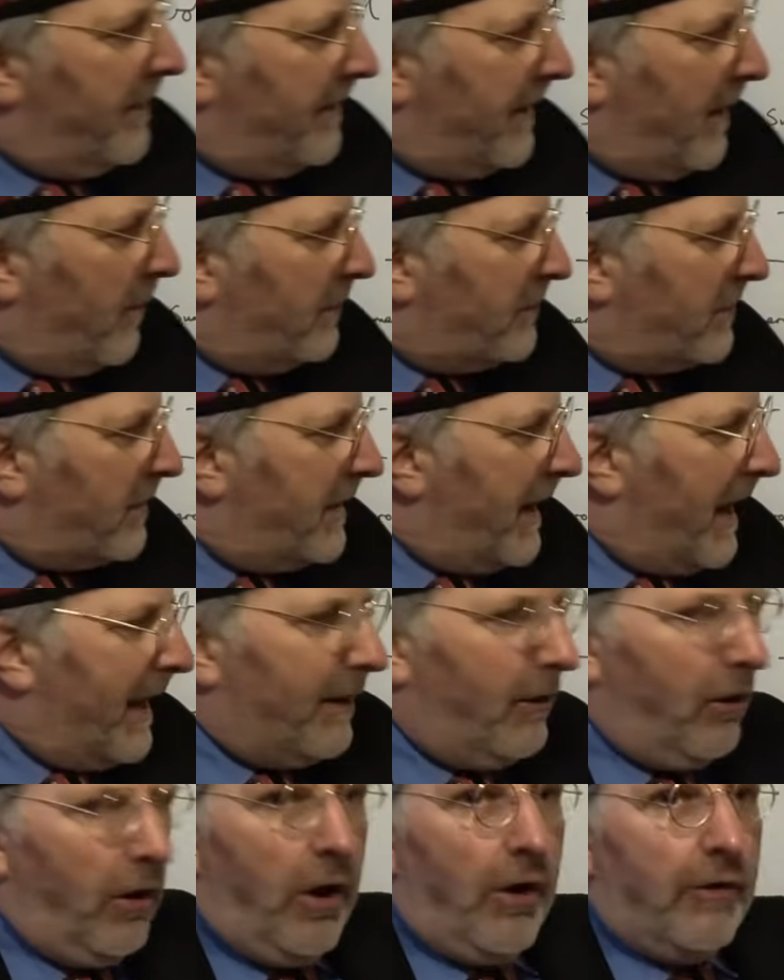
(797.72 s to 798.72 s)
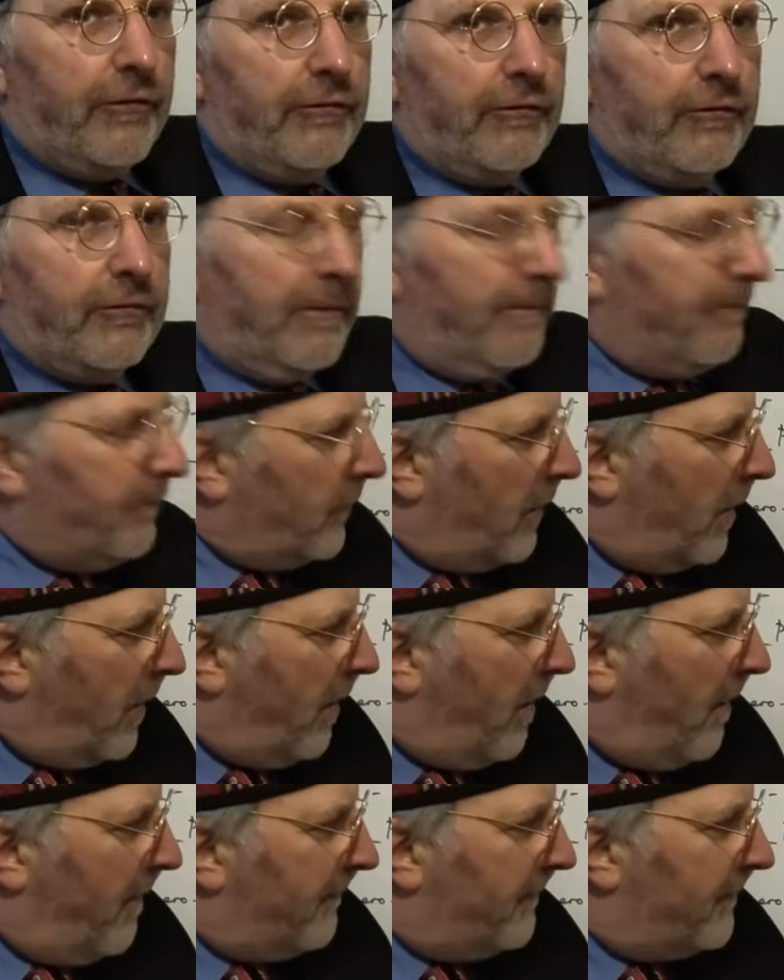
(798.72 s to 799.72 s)
there was a net loss
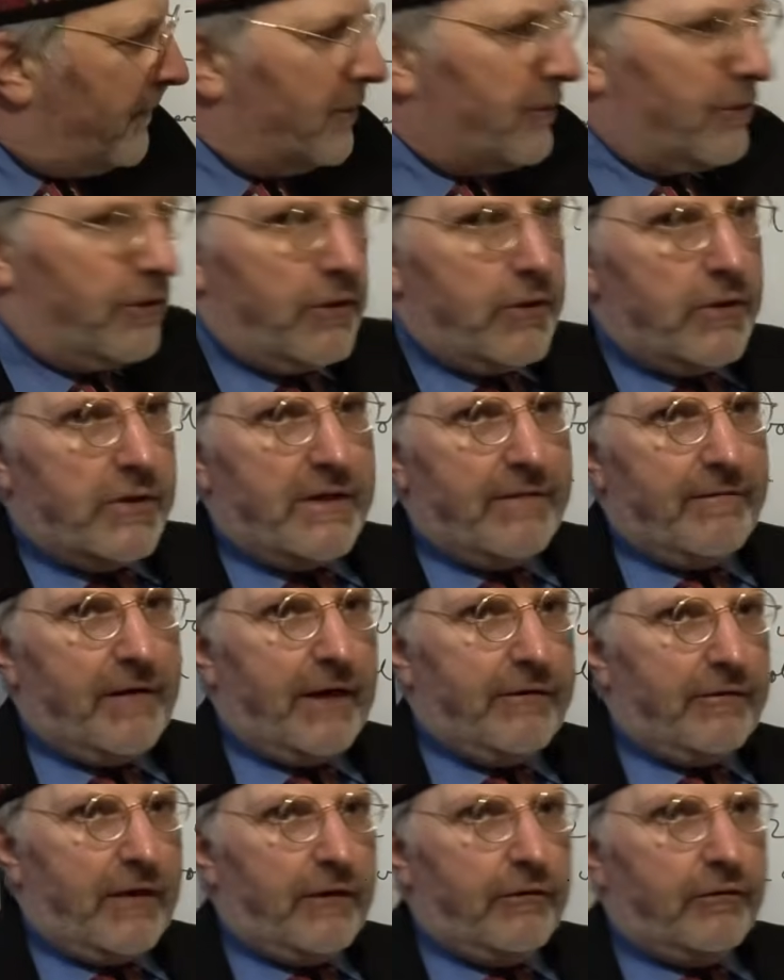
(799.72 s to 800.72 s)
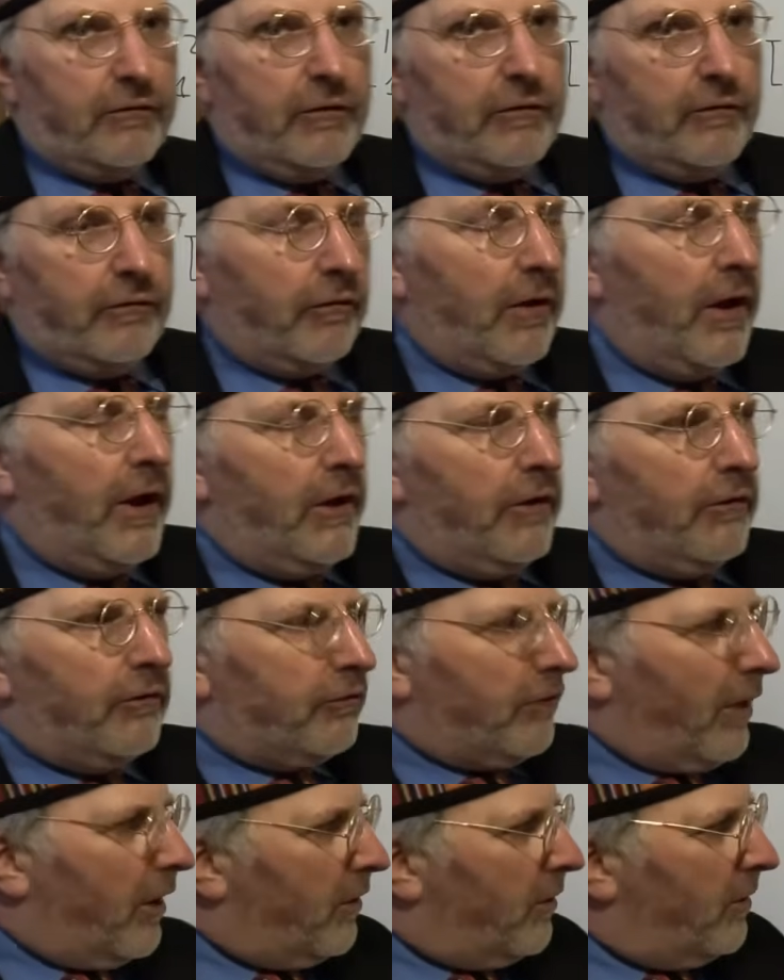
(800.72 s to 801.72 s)
of 2 civilizations.
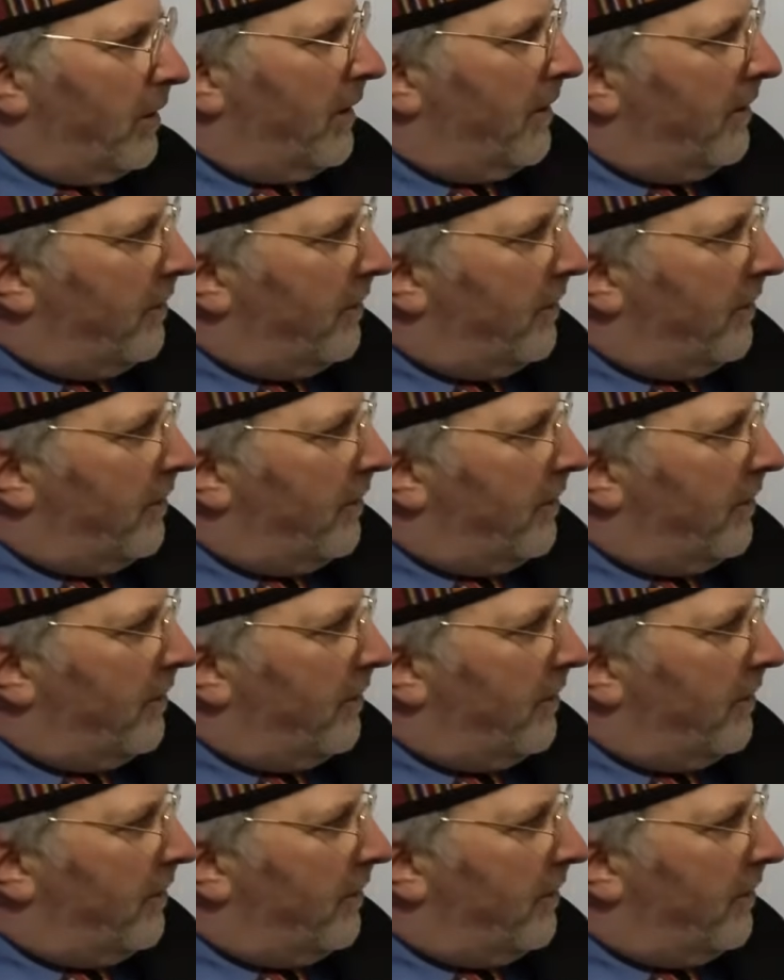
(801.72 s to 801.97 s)
So